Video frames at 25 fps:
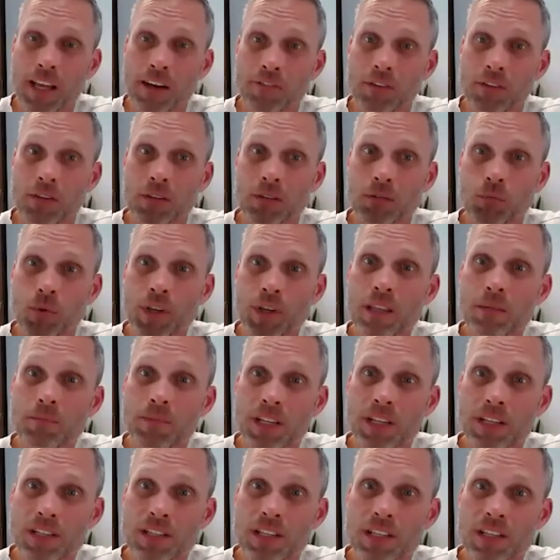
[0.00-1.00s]
level with the
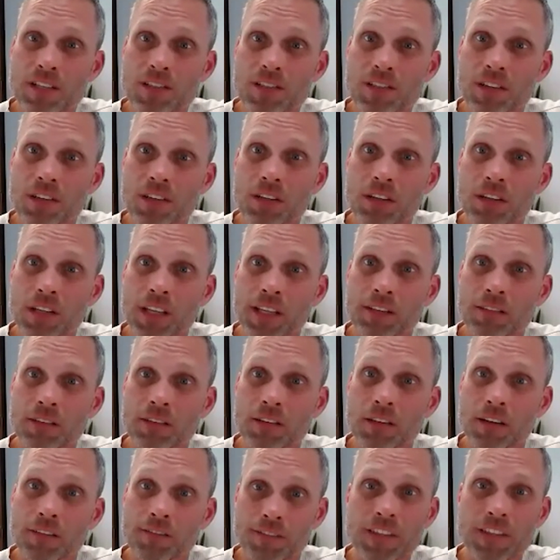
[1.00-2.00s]
business
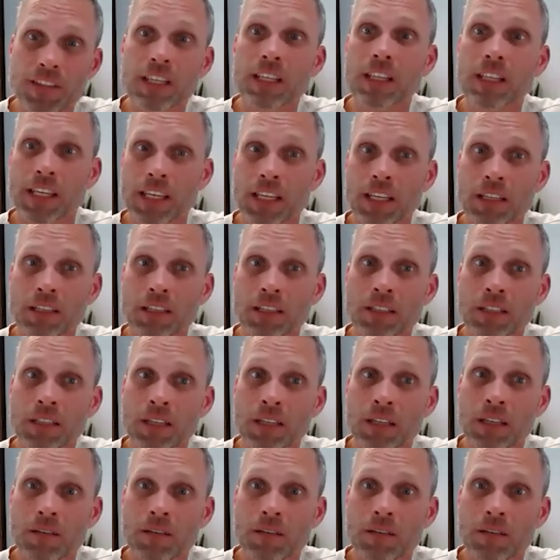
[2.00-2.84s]
and a feeling